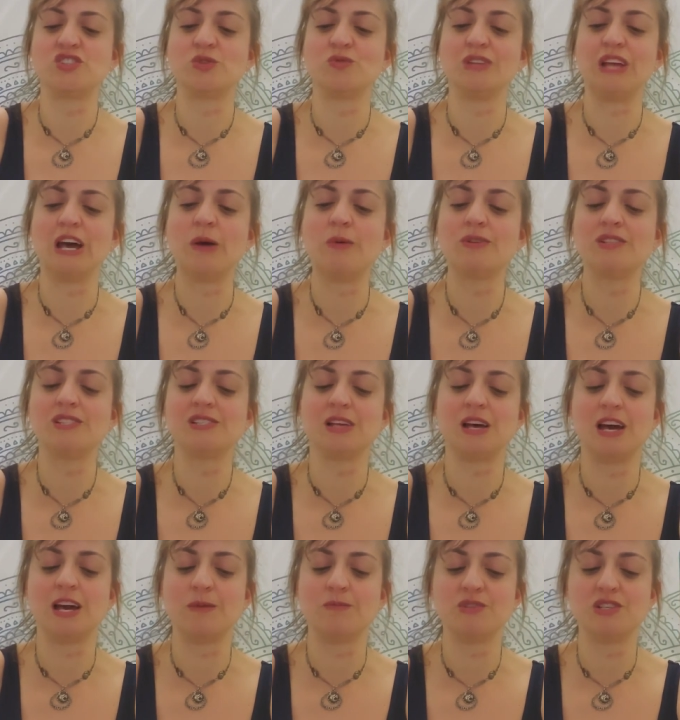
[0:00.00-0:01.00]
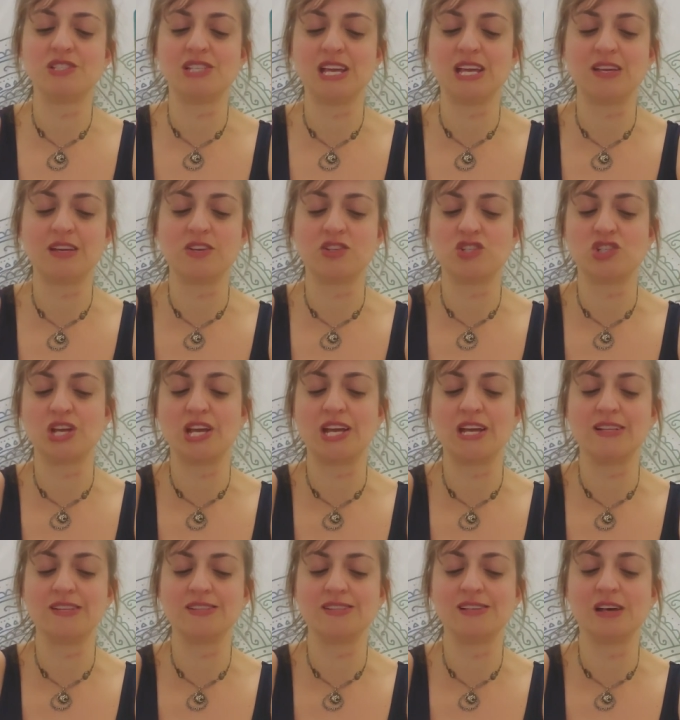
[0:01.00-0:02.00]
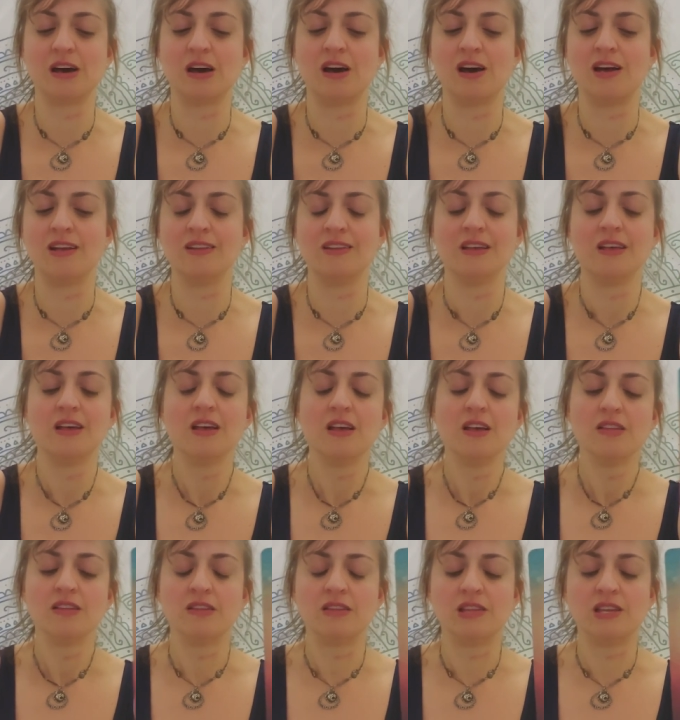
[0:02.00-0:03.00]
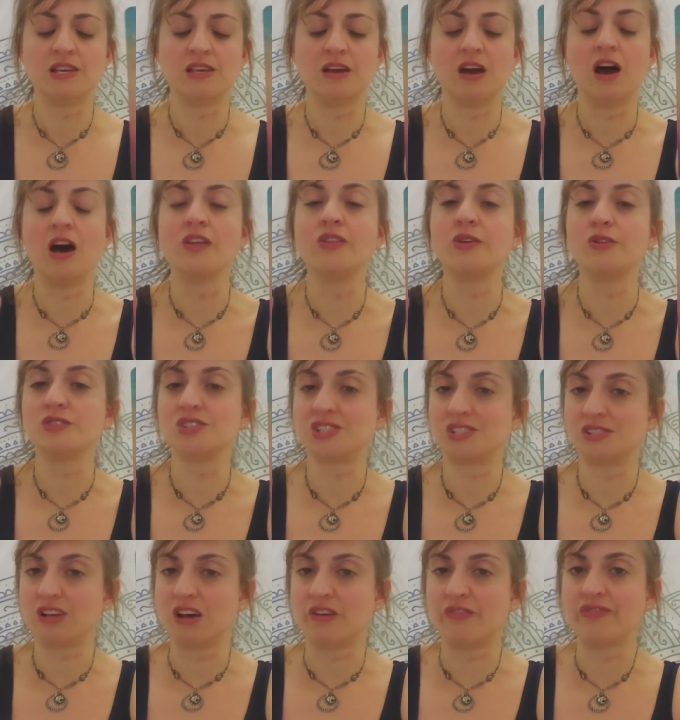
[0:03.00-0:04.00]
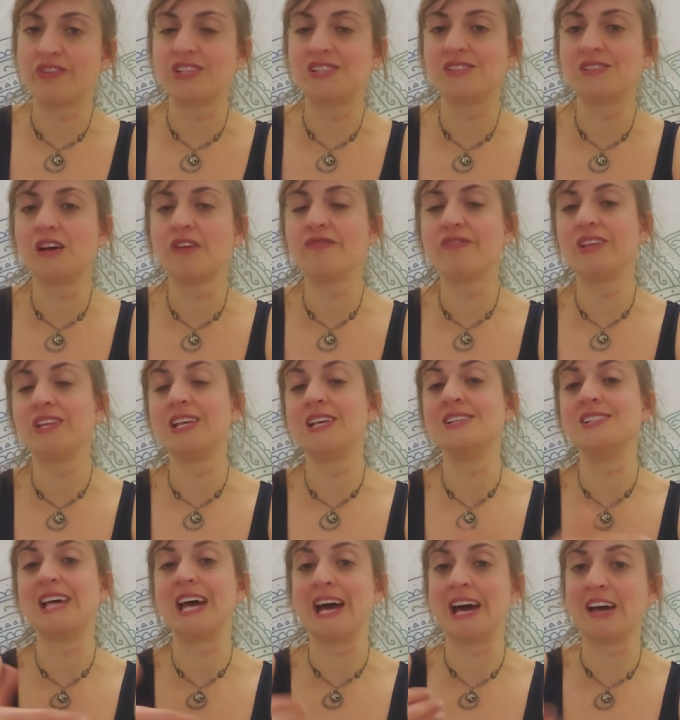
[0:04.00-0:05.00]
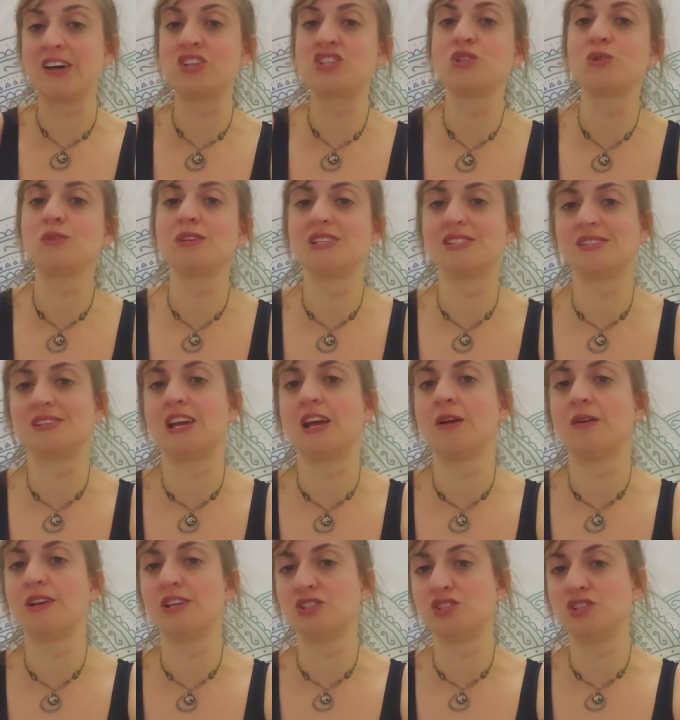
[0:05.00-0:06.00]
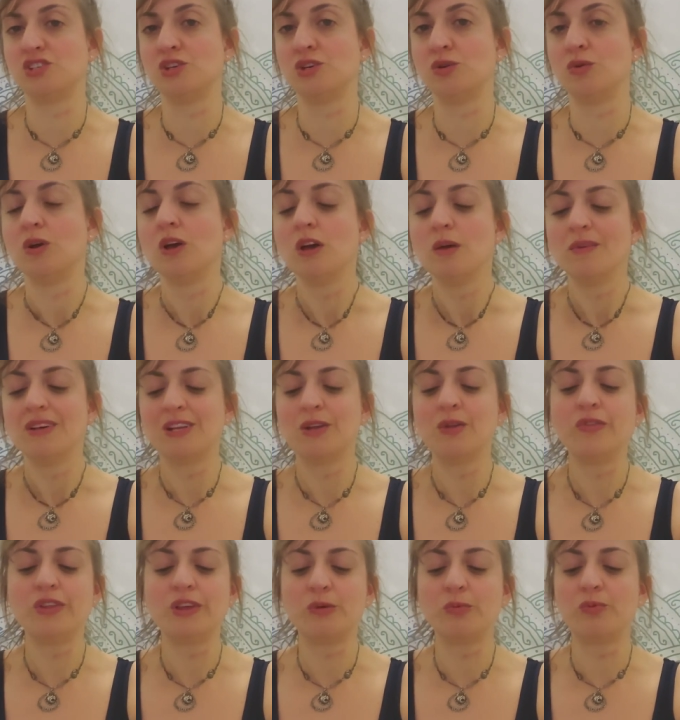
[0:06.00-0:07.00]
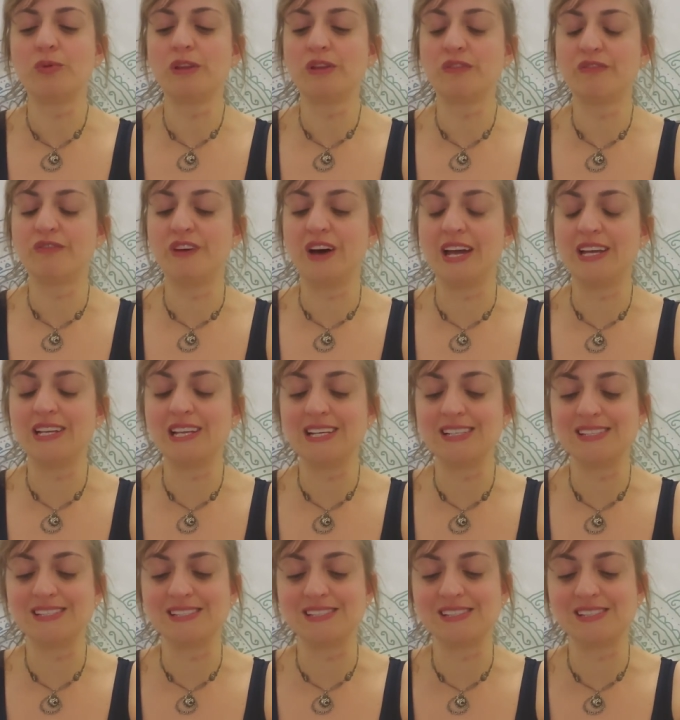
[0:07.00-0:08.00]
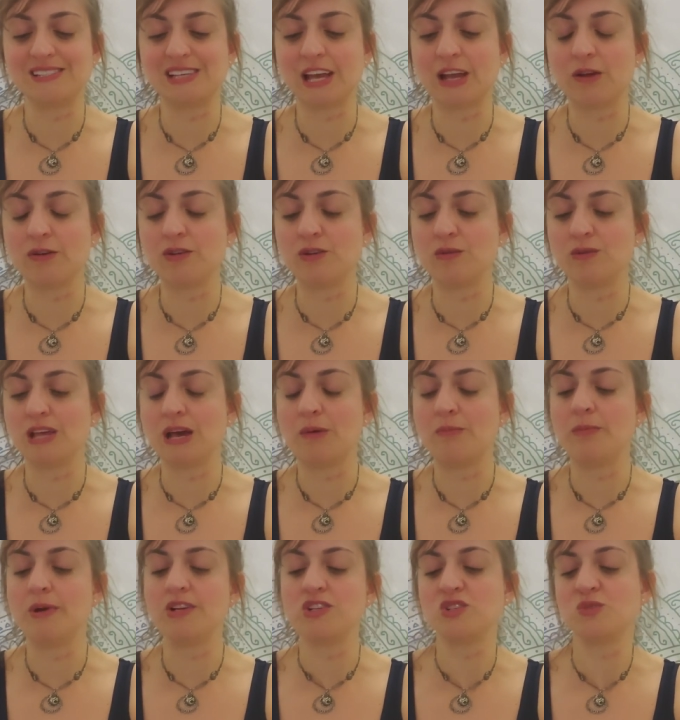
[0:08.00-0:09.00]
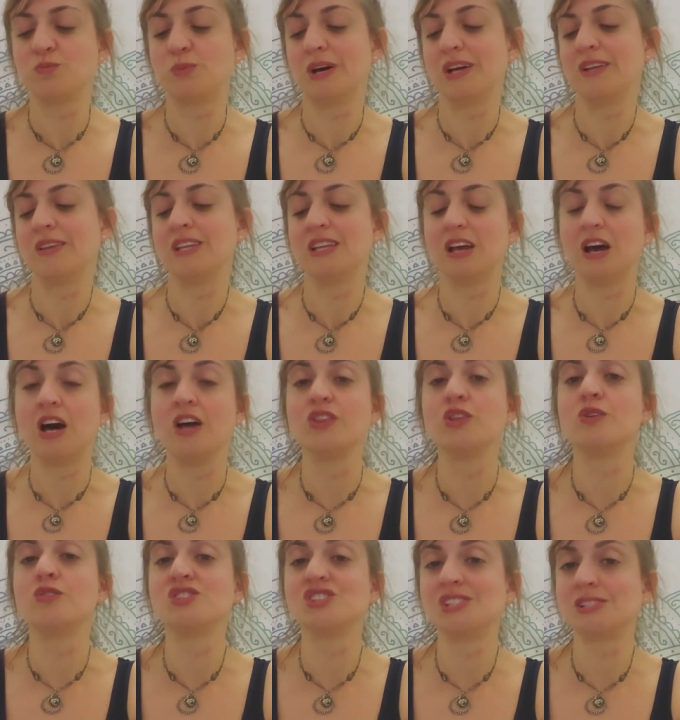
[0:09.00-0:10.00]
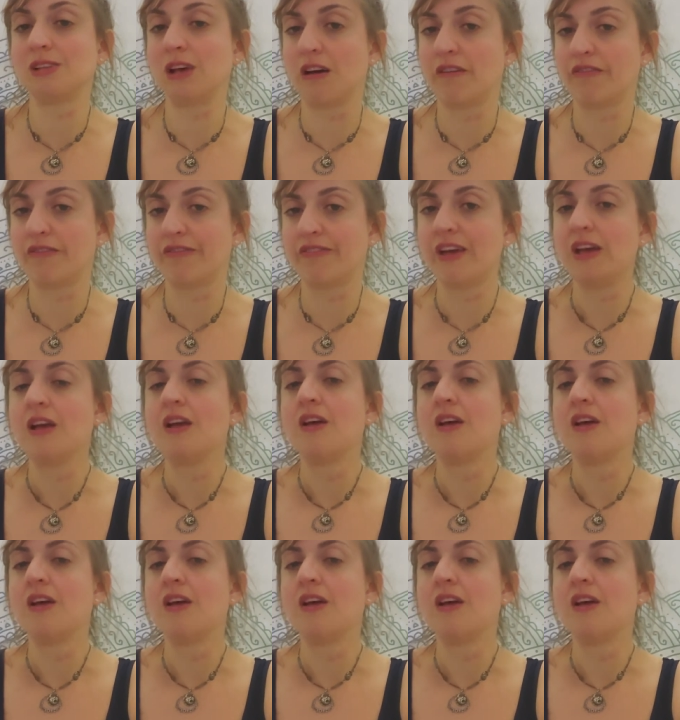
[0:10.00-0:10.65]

so now it's time to take a chance on the other stuff the stuff that is actually scary to you i don't think really finances scare you that much but the other stuff